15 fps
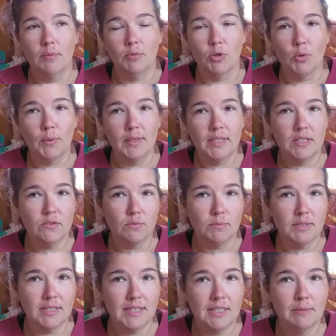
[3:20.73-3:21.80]
growing these from
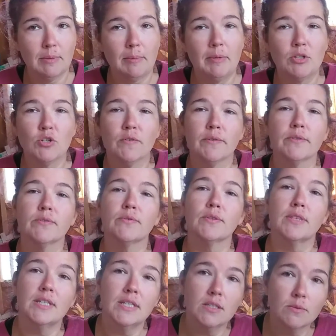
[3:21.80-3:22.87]
seed, but I'm not sure if it's for
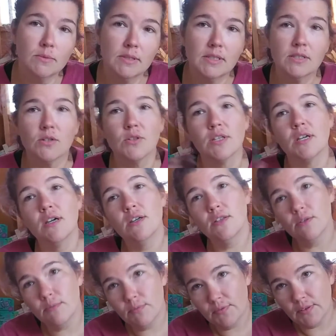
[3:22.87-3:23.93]
these ones or the
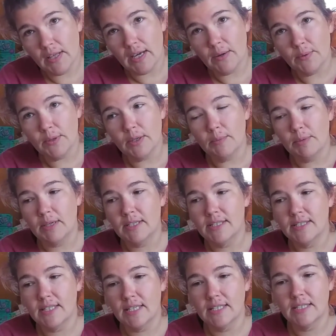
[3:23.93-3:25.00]
other flower, but it
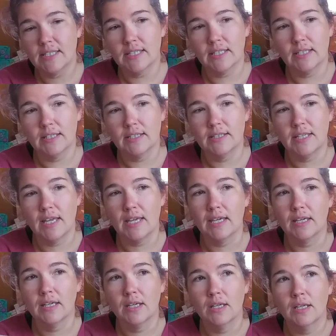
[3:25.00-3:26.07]
says it could take
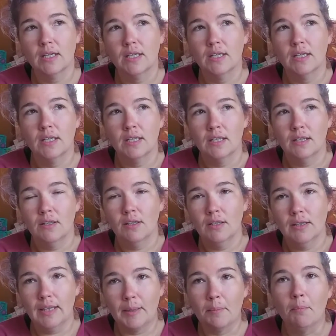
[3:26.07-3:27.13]

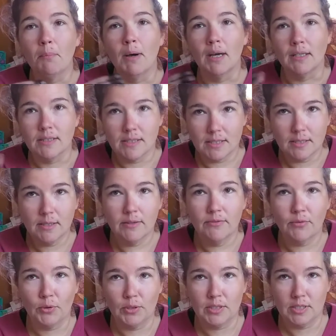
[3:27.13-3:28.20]
like months
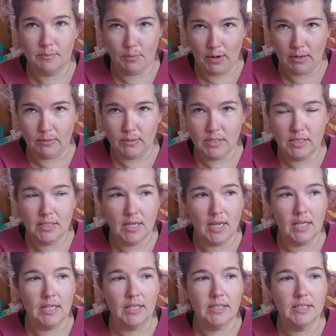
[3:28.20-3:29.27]
for it to sprout,
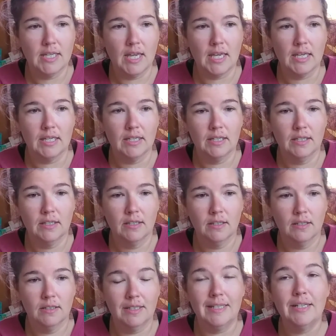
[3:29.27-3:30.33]
and it could take
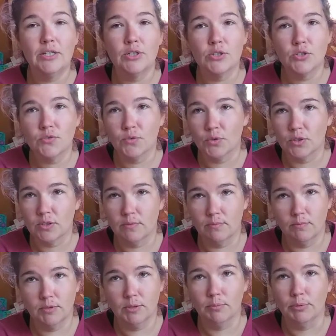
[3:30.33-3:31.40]
years for it
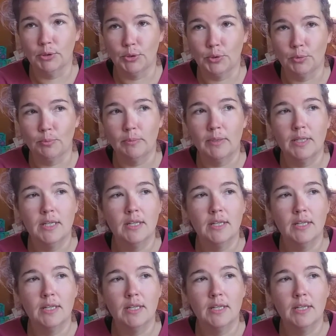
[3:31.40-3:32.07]
to bloom.